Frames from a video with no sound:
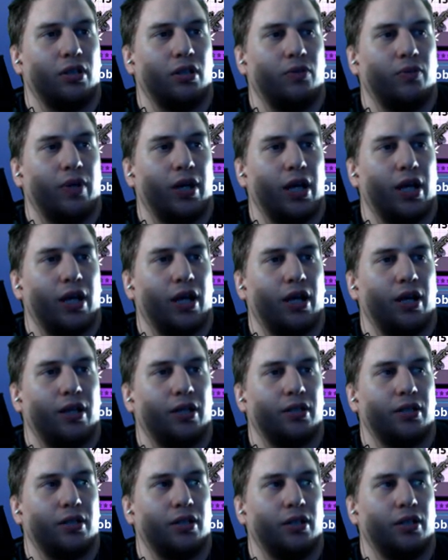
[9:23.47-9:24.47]
We
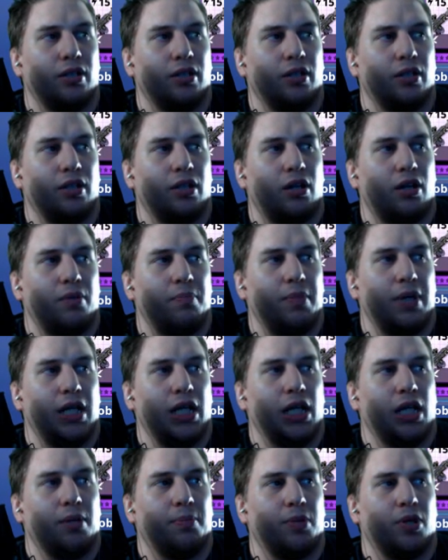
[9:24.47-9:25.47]
had our
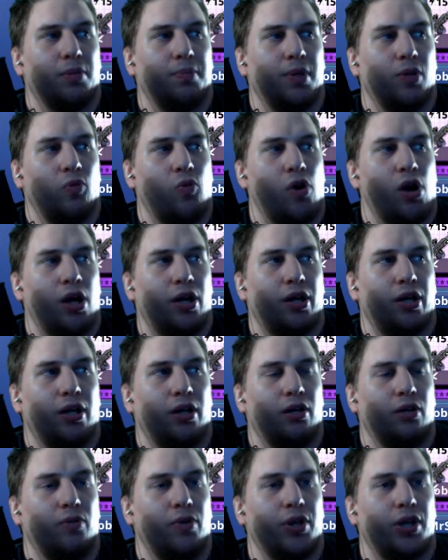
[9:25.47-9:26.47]
medium could be
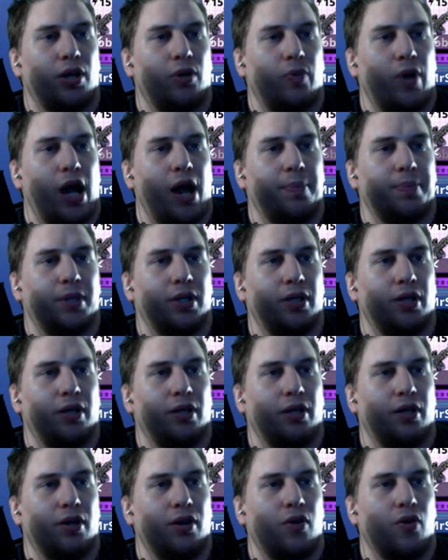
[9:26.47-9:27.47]
water with our raptor.
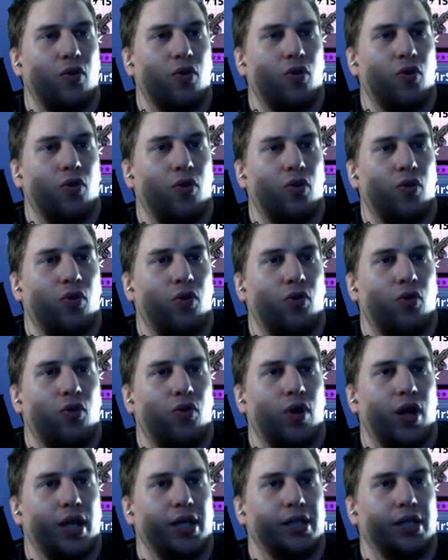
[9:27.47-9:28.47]

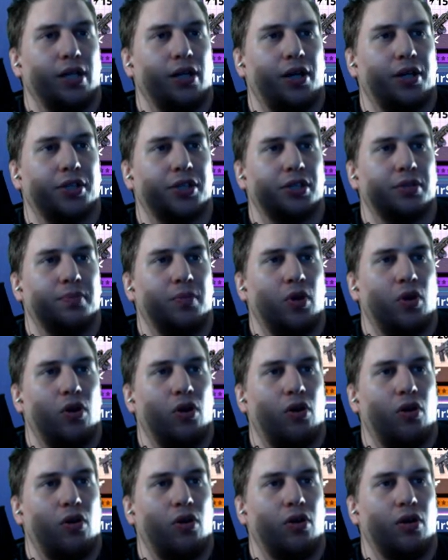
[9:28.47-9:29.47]
And then our
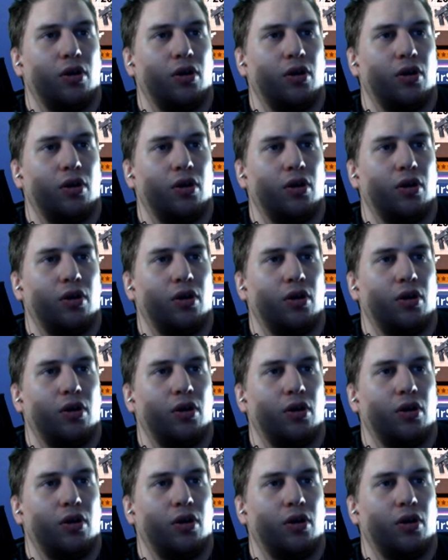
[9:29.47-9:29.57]
small.